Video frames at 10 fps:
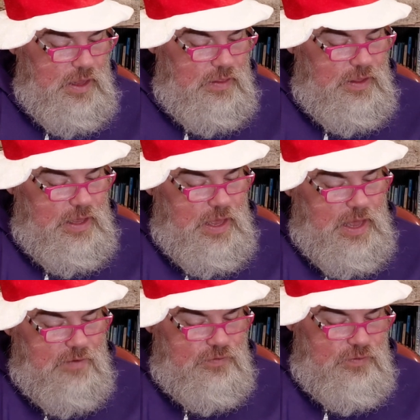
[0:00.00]
they
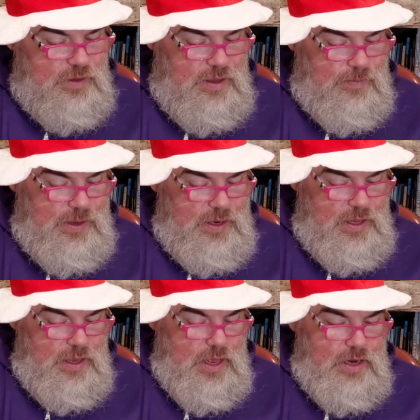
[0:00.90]
have to keep
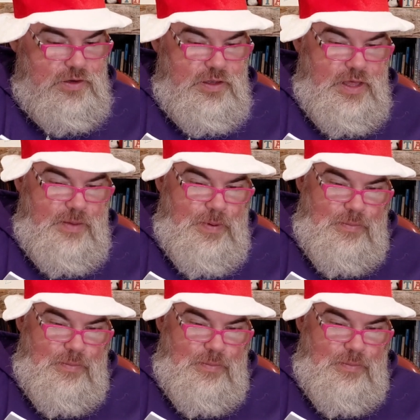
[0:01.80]
eating to keep